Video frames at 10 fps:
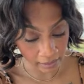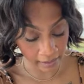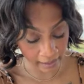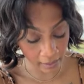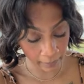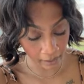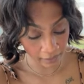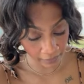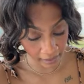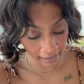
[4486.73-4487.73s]

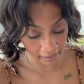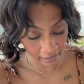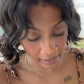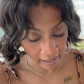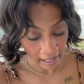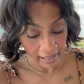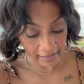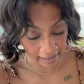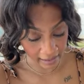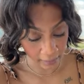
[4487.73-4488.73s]
Jezebel's flesh.
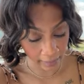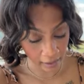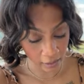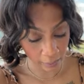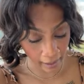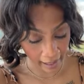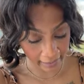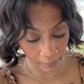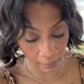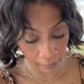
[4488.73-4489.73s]
Jezebel's
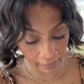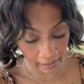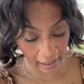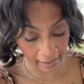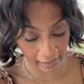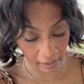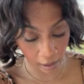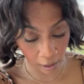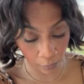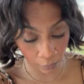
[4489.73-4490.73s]
body will be like
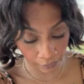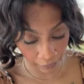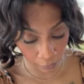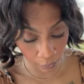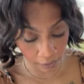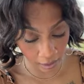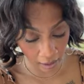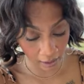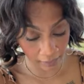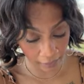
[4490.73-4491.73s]
a refuse
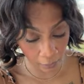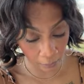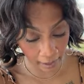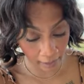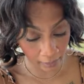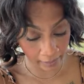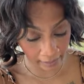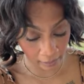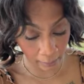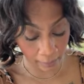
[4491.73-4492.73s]
of the ground
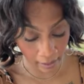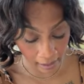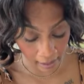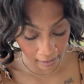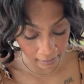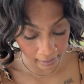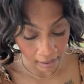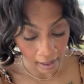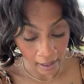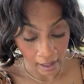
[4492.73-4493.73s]
in a pot
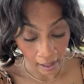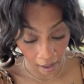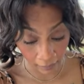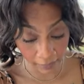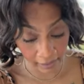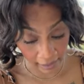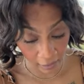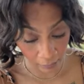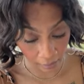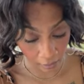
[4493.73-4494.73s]
of
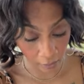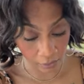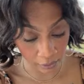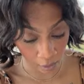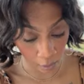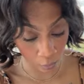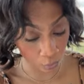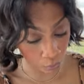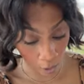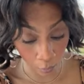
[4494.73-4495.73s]
Jezreel.
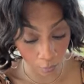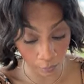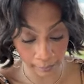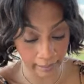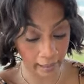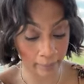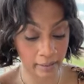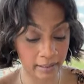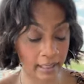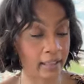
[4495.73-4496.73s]
So no one will be able
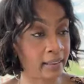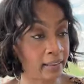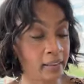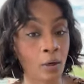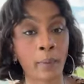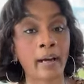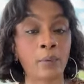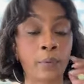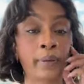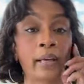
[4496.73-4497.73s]
to say,
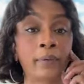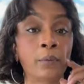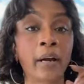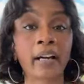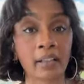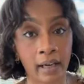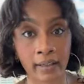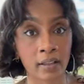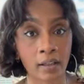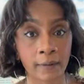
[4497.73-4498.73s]
nobody will be able to
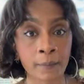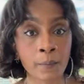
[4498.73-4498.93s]
recognize her.